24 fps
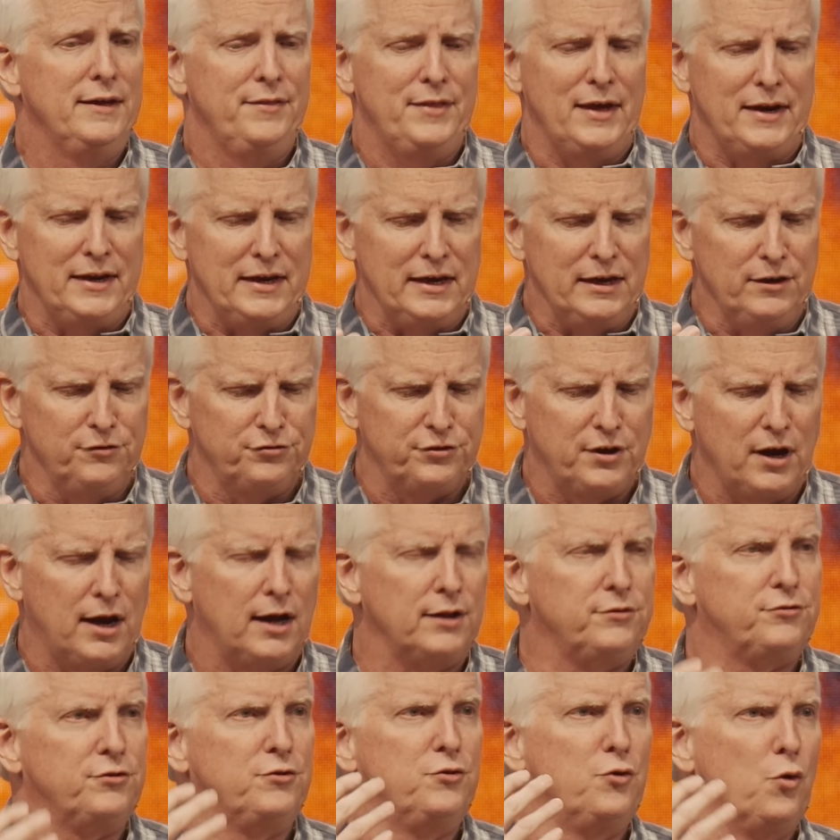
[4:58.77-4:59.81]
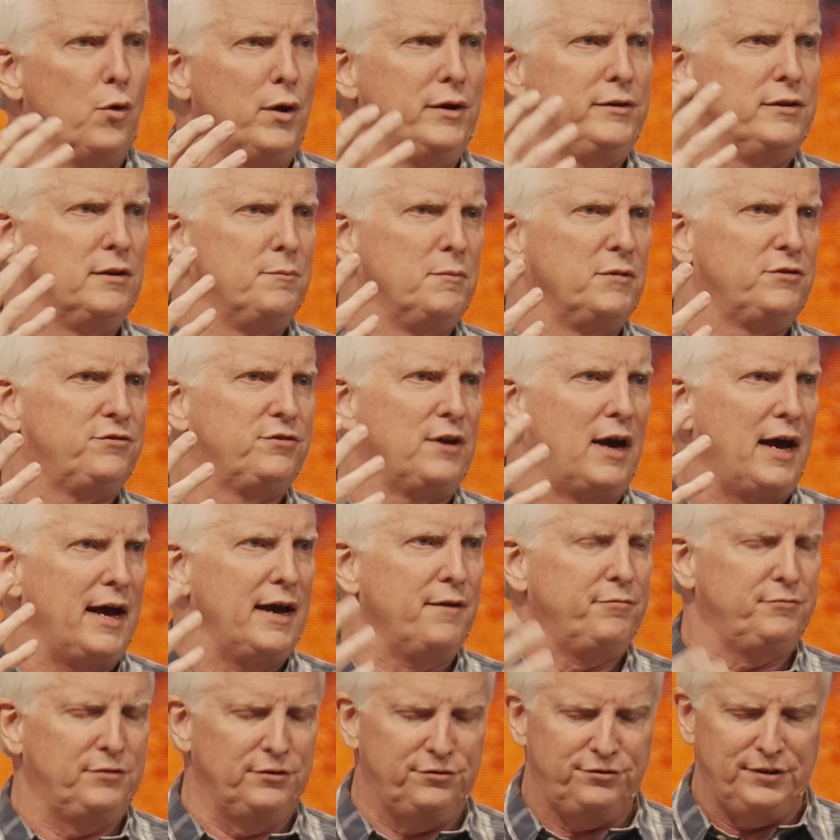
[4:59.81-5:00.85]
that he is God's anointed
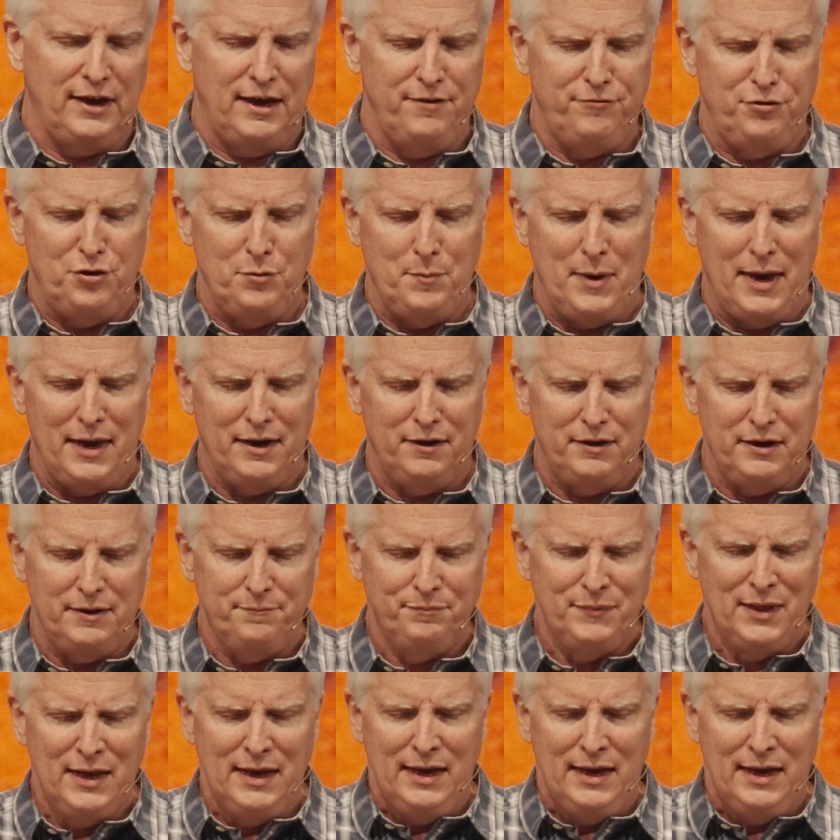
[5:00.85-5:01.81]
Messiah to save humanity.